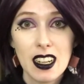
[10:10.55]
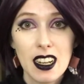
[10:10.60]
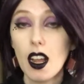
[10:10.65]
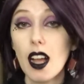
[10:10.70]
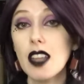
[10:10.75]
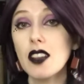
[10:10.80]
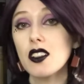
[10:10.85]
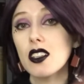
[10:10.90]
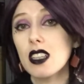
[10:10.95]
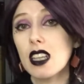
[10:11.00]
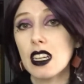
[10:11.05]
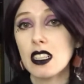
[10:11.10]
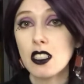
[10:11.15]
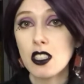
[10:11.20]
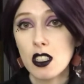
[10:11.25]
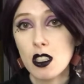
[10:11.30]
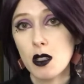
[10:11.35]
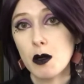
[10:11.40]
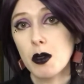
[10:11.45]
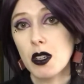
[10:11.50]
And the last
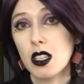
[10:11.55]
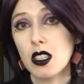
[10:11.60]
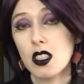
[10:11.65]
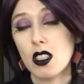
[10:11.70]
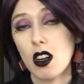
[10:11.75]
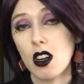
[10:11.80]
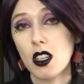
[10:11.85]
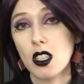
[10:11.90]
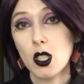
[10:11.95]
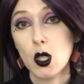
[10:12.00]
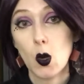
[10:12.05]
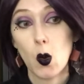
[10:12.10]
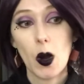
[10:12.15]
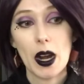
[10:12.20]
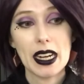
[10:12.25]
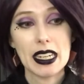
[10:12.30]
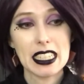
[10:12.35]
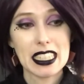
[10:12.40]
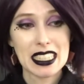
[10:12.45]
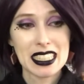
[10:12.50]
two books aren't
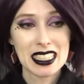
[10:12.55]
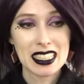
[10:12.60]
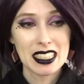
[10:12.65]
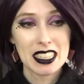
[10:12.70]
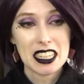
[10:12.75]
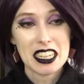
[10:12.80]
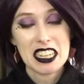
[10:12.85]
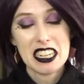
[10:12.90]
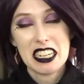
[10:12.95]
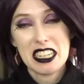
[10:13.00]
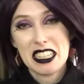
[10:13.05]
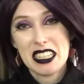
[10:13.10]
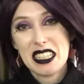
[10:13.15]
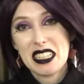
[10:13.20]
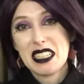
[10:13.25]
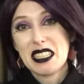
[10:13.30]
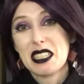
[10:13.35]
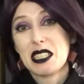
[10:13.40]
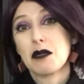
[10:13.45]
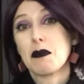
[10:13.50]
quite as
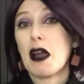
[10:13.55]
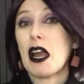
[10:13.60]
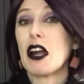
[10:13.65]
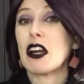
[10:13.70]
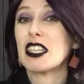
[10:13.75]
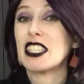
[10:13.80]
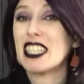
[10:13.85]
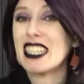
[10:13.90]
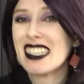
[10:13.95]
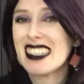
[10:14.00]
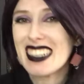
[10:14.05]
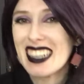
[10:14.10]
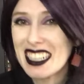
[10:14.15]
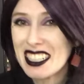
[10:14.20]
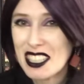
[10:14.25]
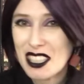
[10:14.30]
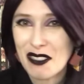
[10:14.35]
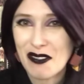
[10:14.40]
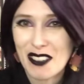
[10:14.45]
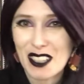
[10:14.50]
disparaging as
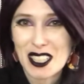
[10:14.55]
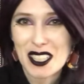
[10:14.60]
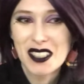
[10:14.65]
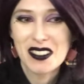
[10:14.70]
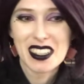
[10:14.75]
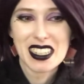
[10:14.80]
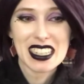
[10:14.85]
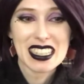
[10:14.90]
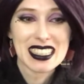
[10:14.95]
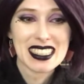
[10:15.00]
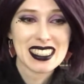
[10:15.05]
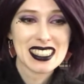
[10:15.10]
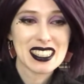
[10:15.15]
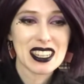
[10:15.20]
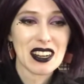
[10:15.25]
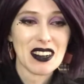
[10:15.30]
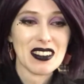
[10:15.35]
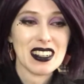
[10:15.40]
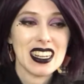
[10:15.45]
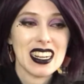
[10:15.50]
the first one is,
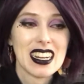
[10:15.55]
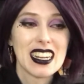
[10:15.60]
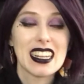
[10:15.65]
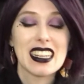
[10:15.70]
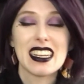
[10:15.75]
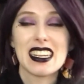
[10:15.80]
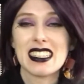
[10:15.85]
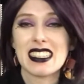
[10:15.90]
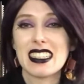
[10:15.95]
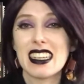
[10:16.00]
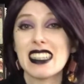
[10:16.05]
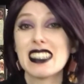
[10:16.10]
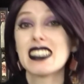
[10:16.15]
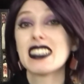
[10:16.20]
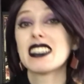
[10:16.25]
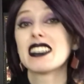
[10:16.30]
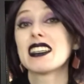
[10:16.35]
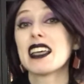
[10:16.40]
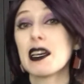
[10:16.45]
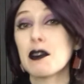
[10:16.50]
so it
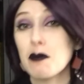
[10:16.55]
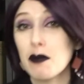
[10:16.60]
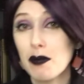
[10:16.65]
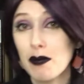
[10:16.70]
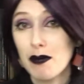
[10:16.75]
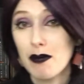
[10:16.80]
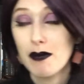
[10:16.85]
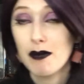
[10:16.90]
did get